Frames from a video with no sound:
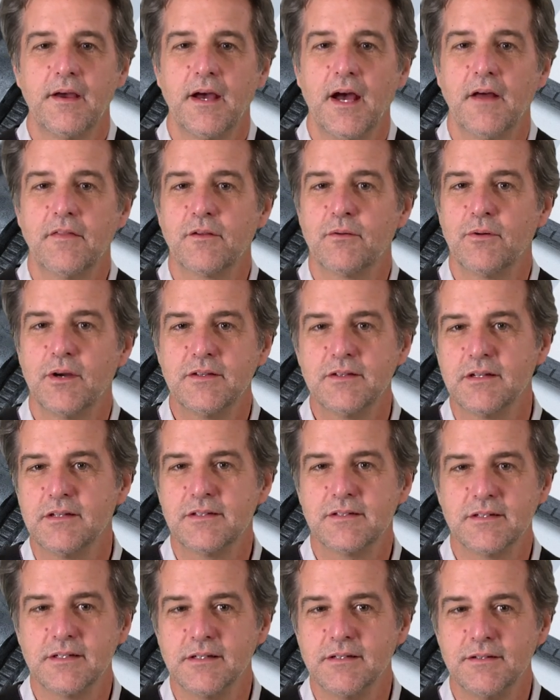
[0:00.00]
At the
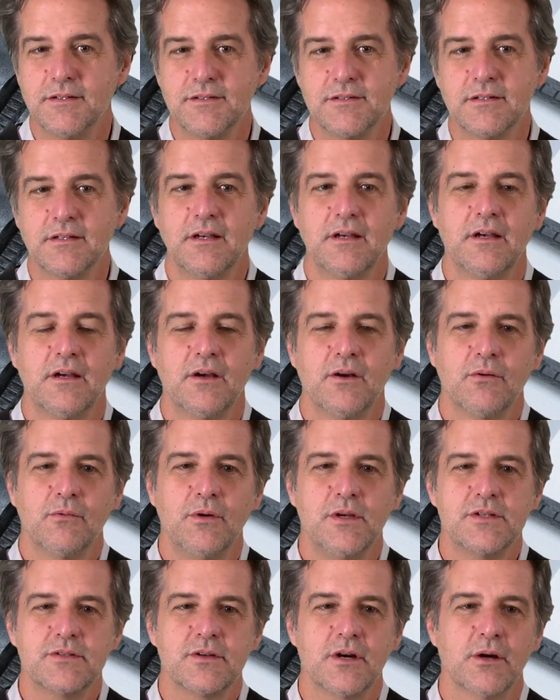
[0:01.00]
residencies,
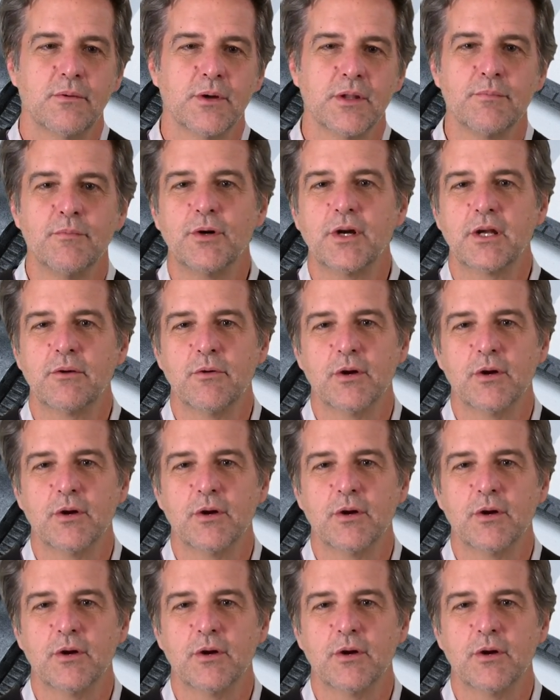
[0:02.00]
we start with morning